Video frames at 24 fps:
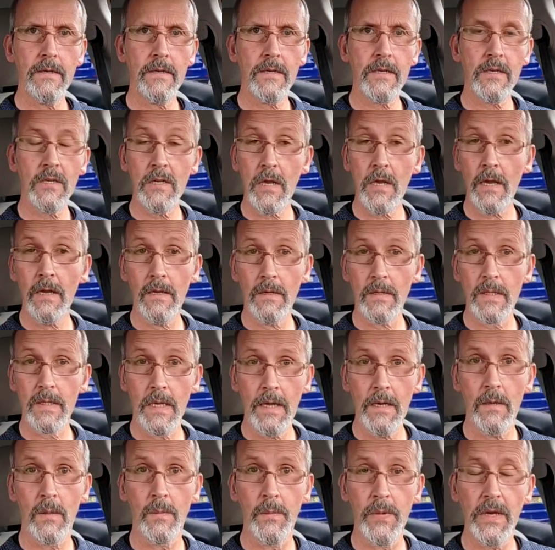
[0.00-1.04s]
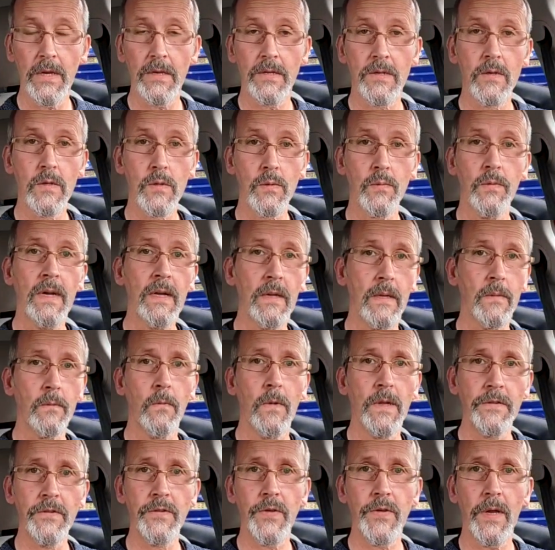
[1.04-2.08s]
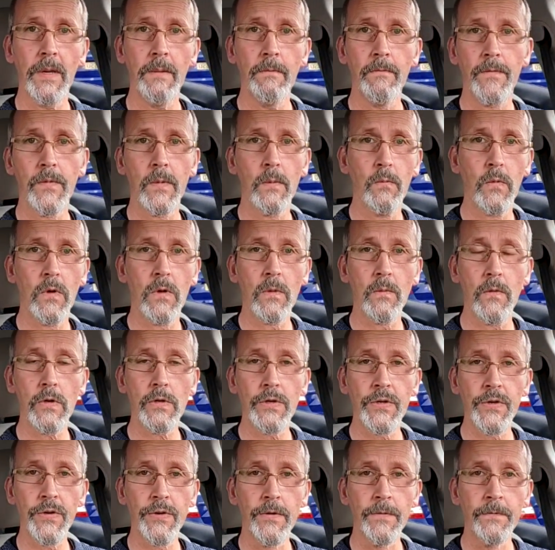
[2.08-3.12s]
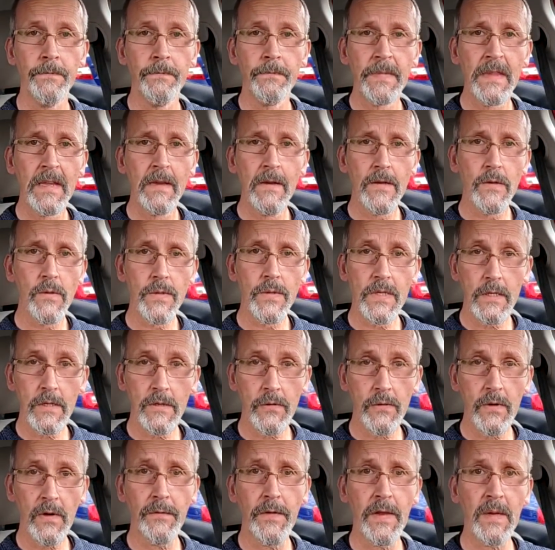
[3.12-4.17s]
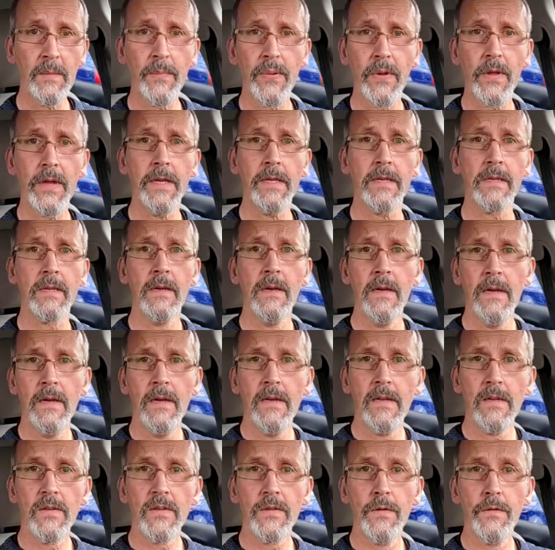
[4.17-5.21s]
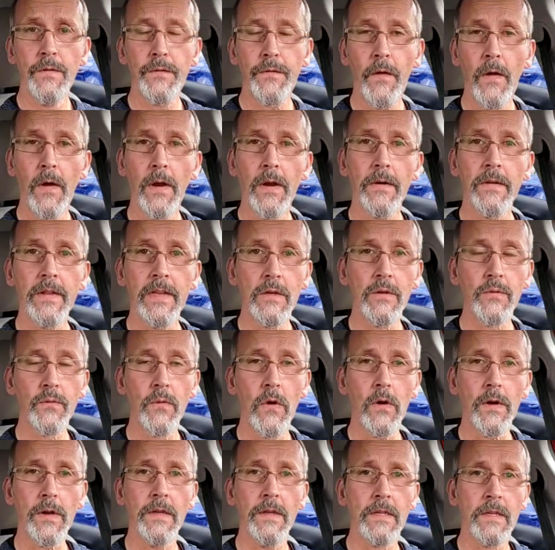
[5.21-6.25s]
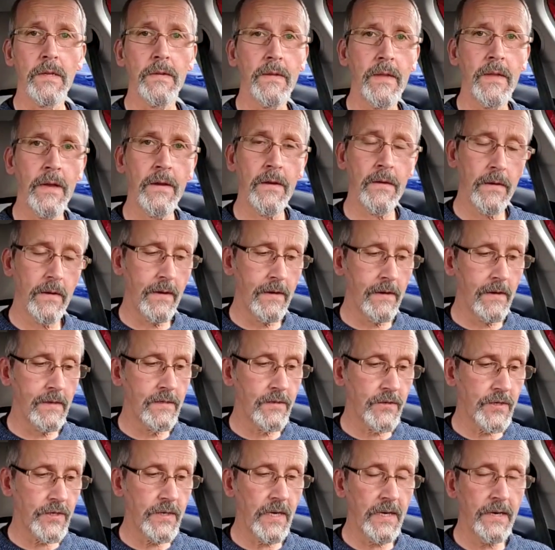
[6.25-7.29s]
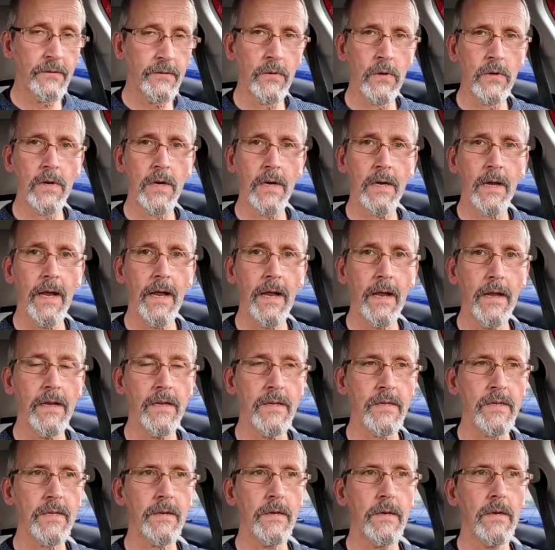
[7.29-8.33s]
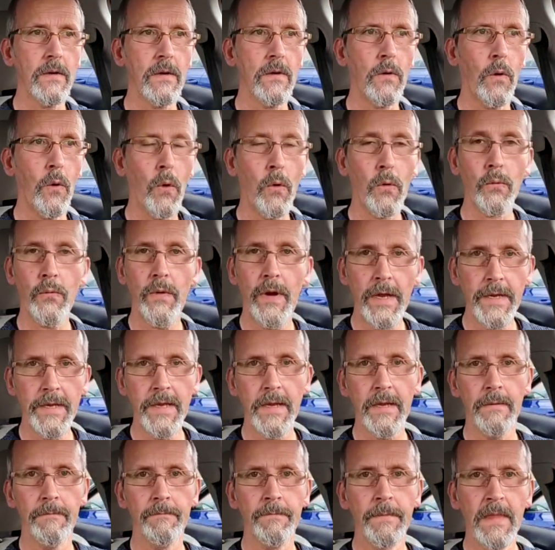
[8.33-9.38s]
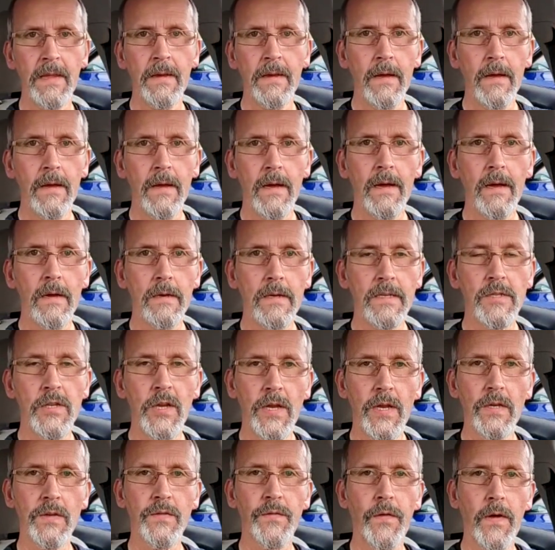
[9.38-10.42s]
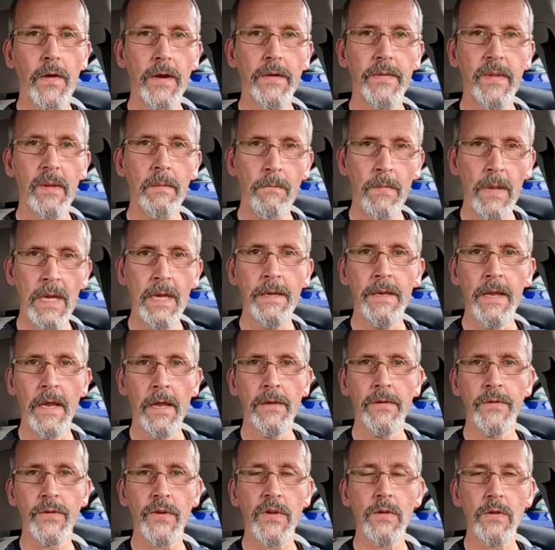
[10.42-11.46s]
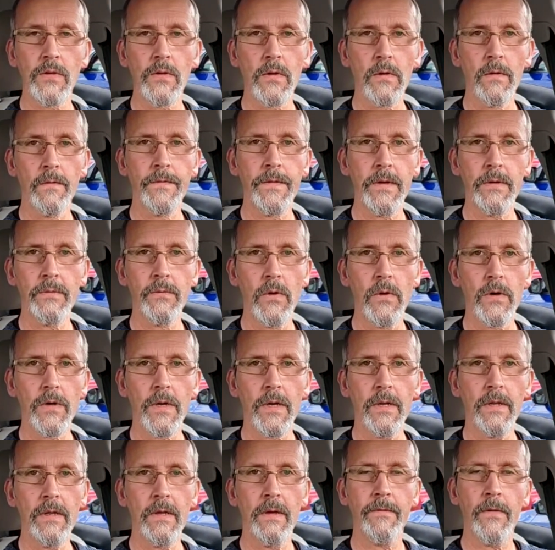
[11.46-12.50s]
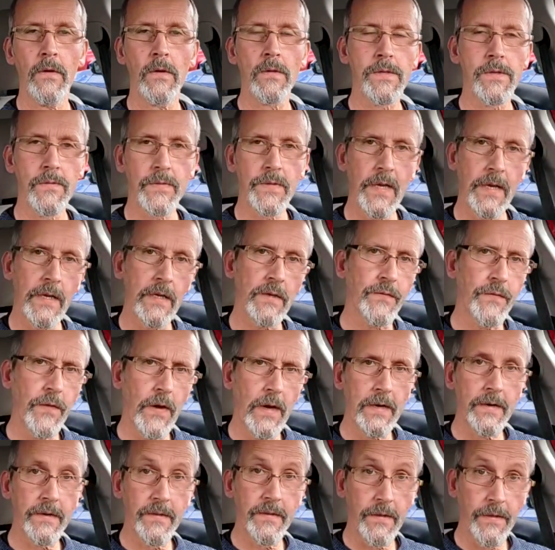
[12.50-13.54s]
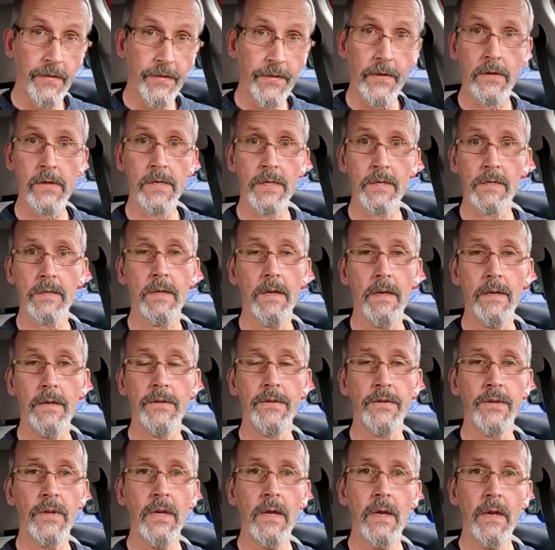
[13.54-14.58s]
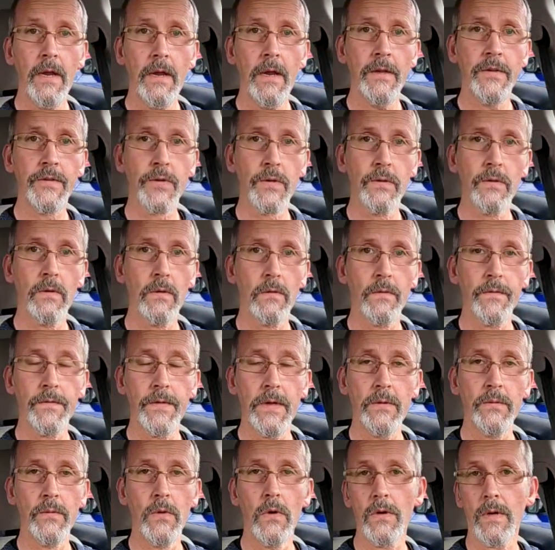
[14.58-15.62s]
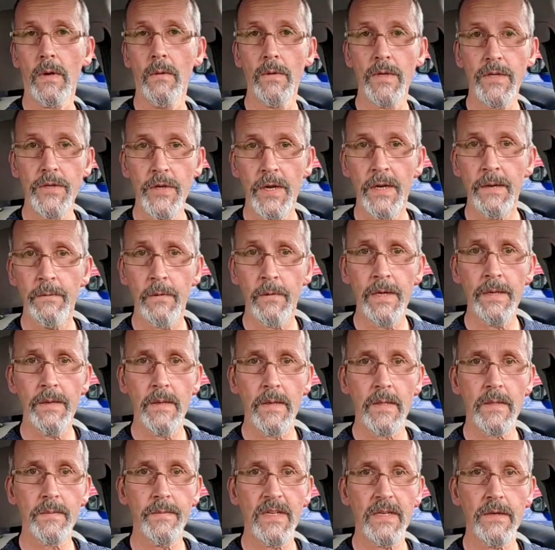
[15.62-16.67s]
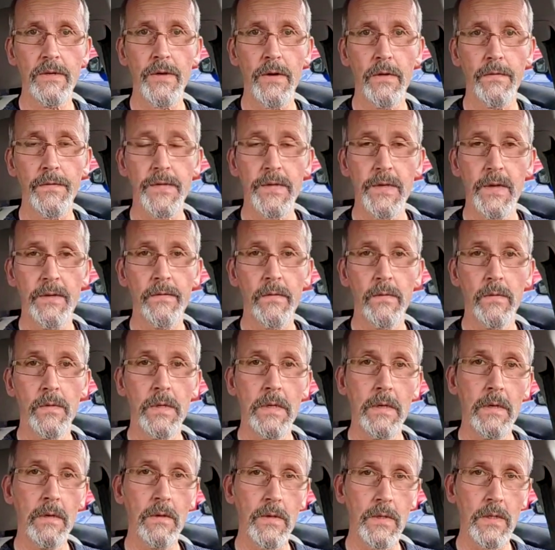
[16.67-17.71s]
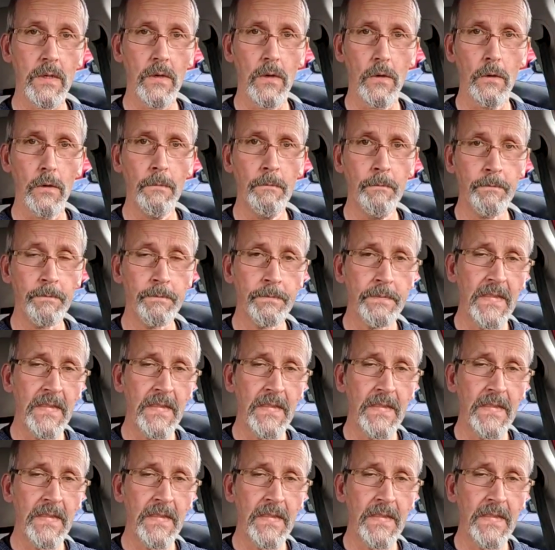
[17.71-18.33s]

uh, States airbase as well at one time from World War II. So it's a terrific place to fire these rockets. Now, Skyrora has already uh, test fired the main engines of their rocket. They've also test fired the third stage engine of their rocket, which I witnessed myself several years ago.